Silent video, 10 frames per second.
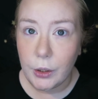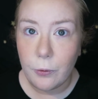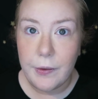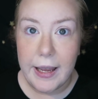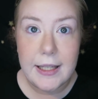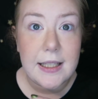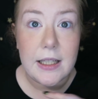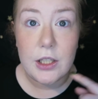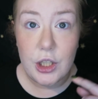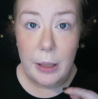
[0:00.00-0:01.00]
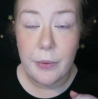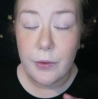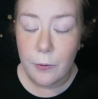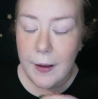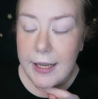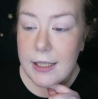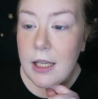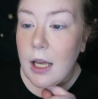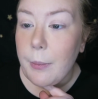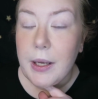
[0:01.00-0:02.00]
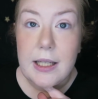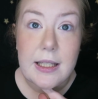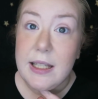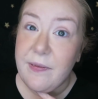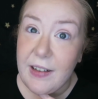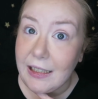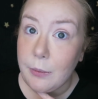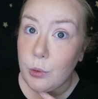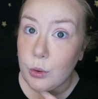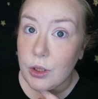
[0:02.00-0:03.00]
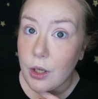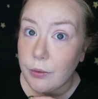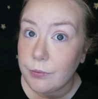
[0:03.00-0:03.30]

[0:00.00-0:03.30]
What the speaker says: your face and the shape of your face because it's invaluable to know.